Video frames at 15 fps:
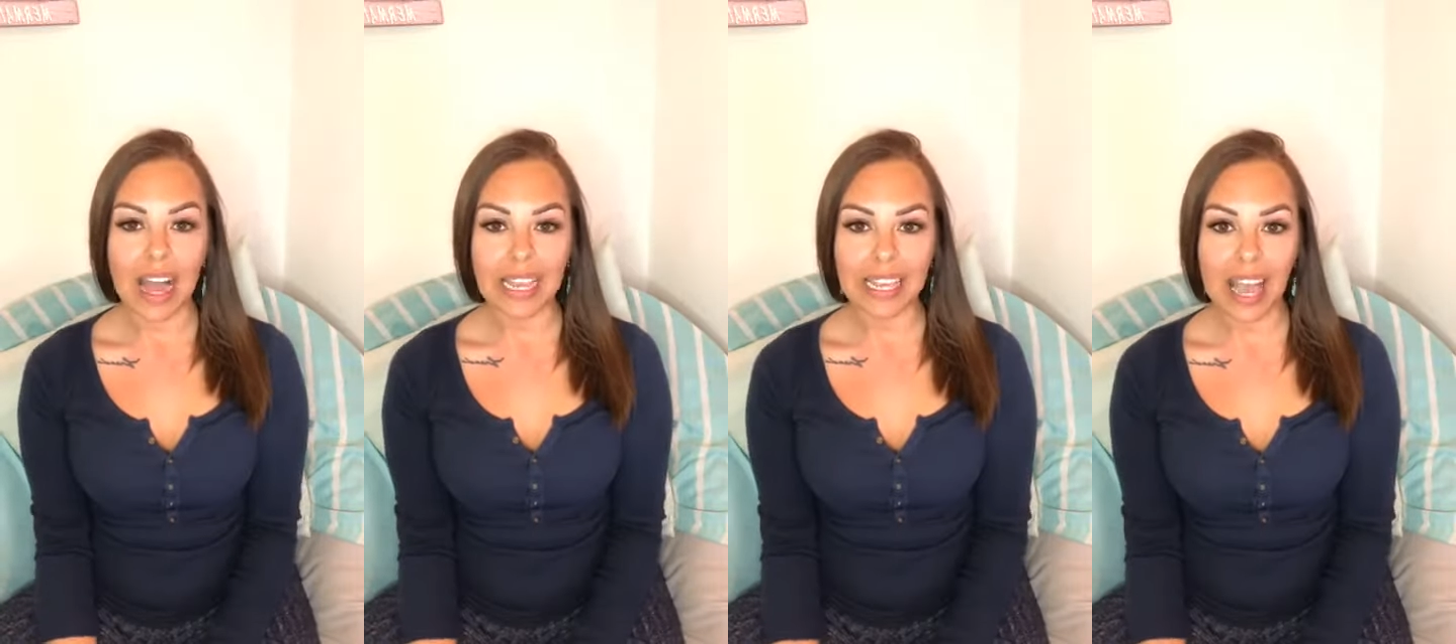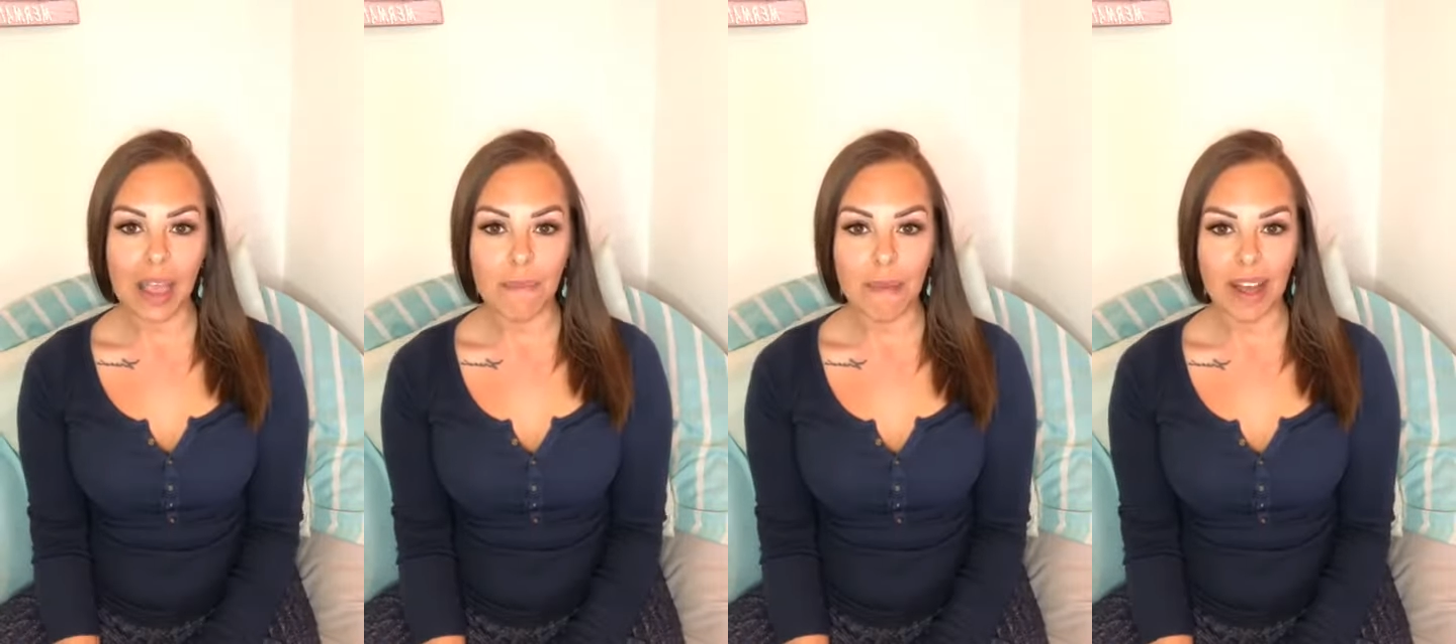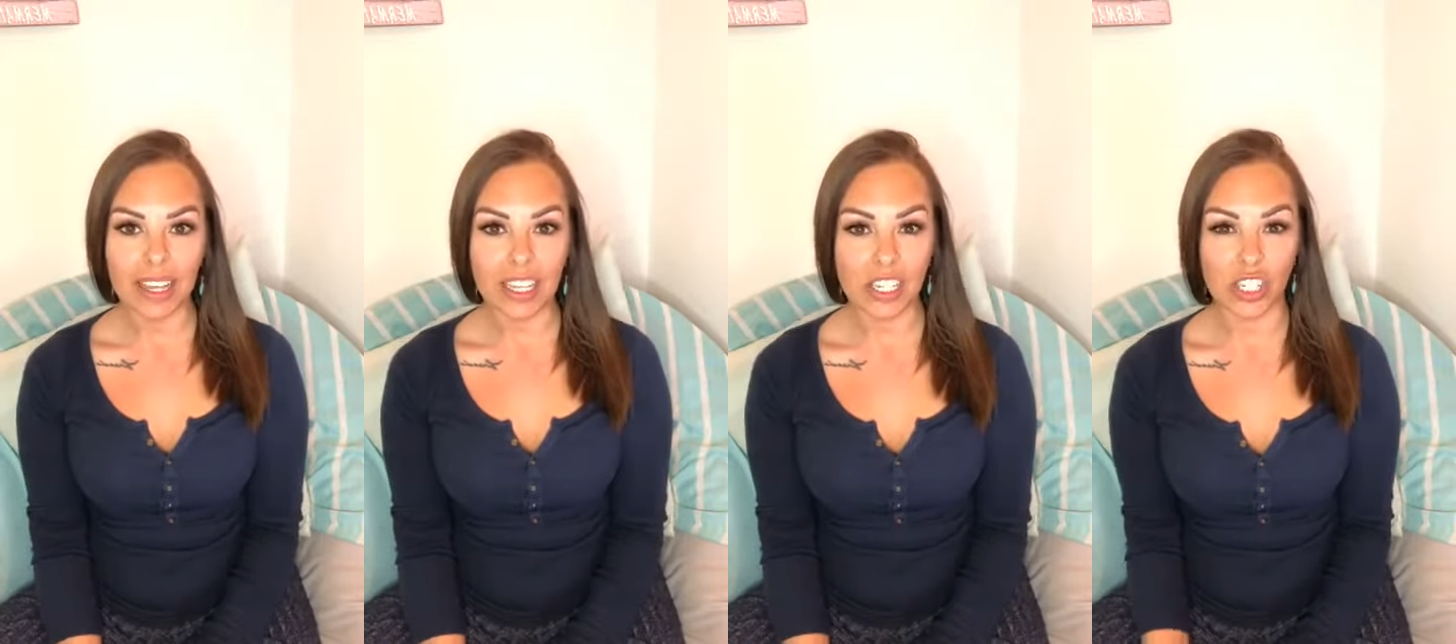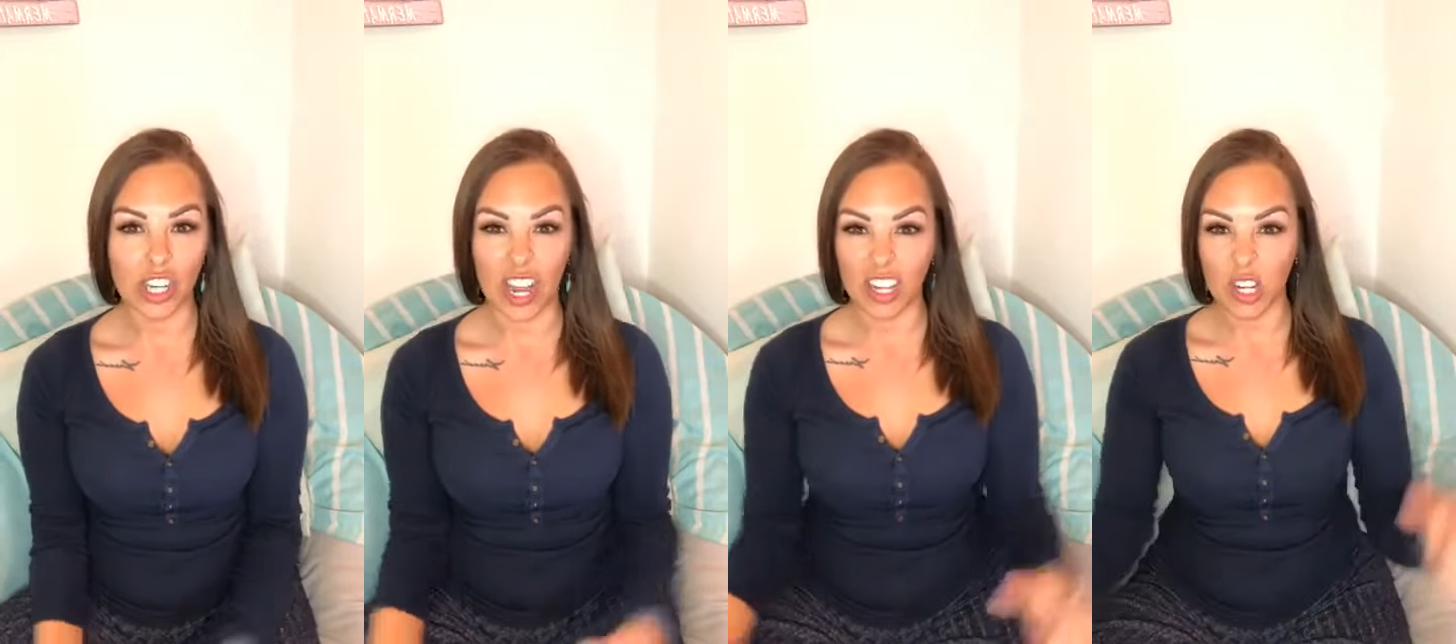I came back in
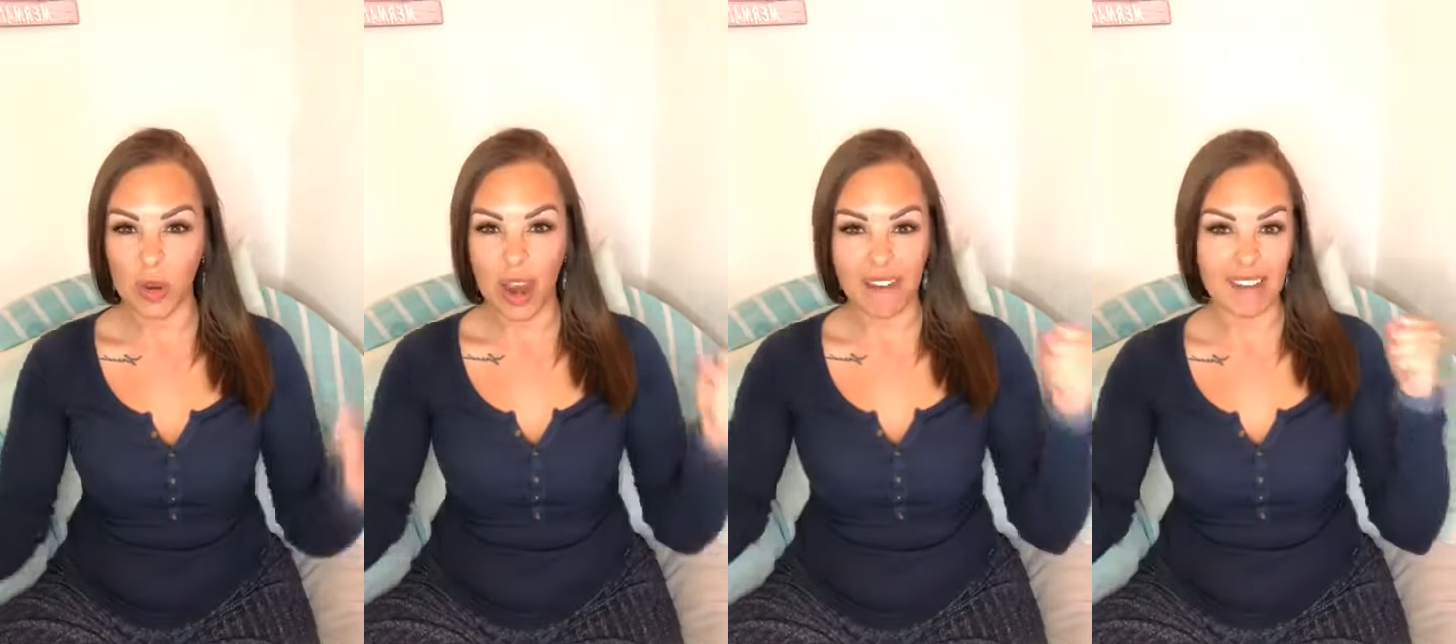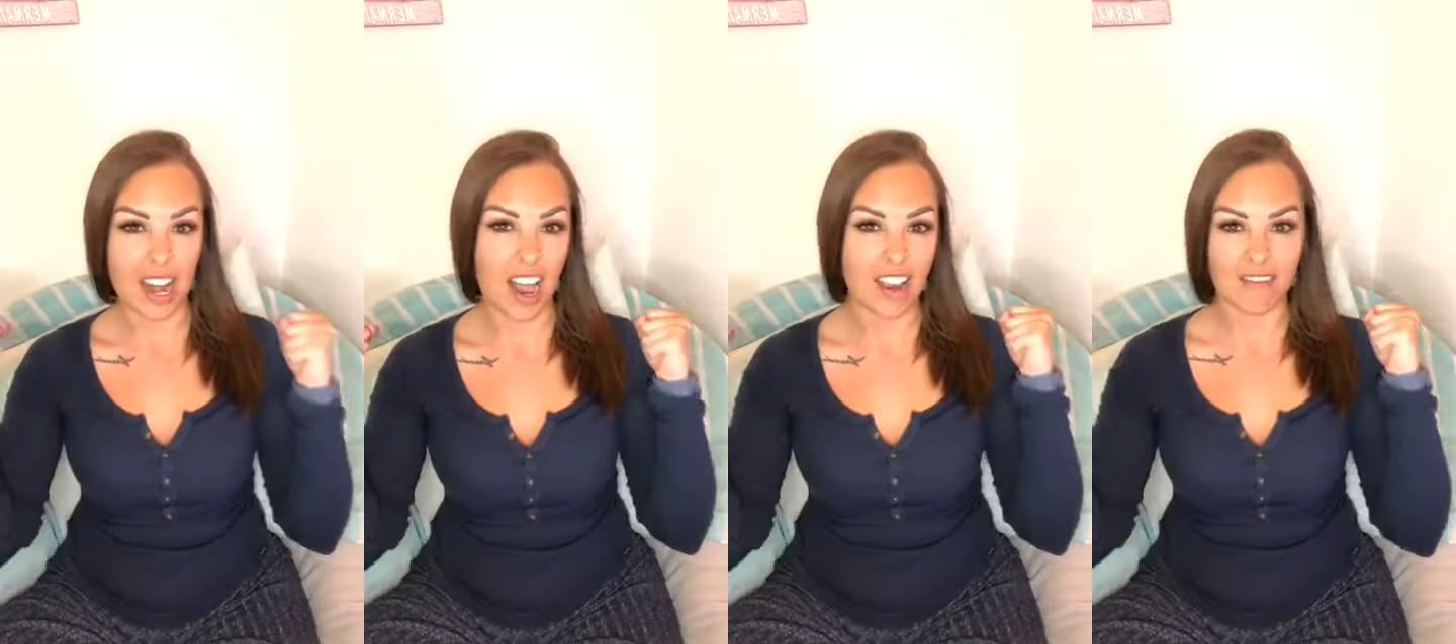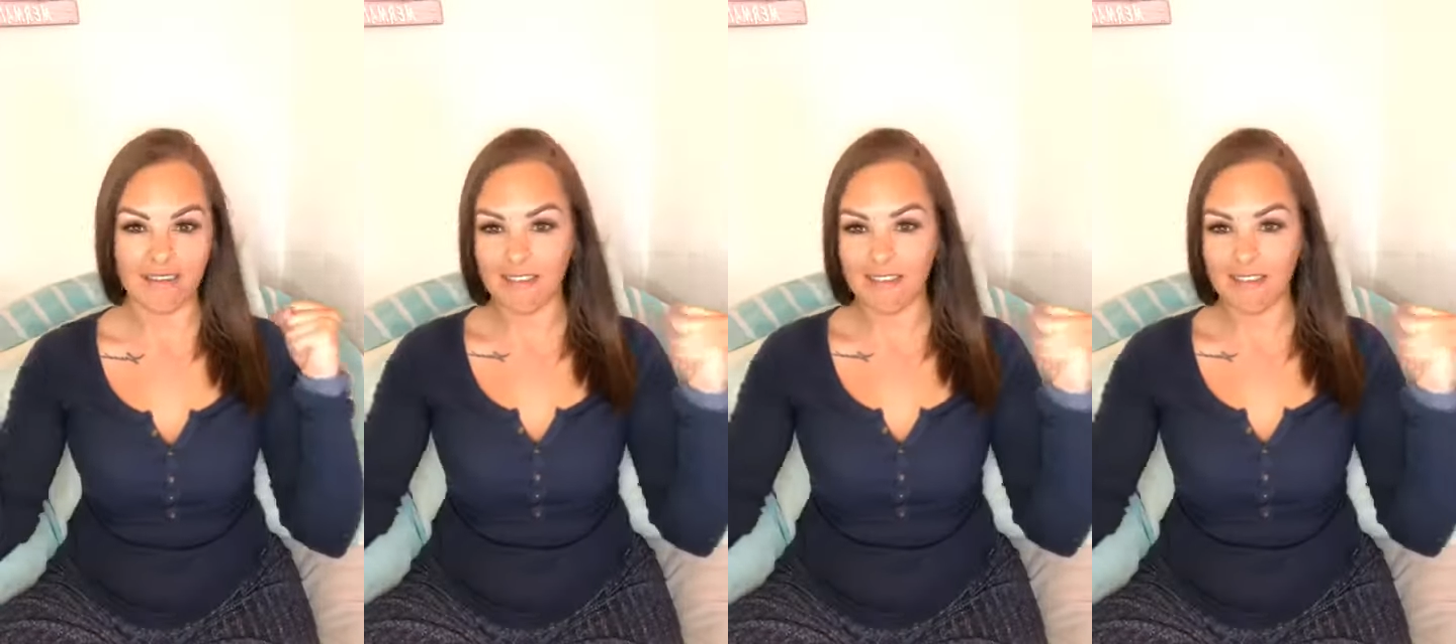January like,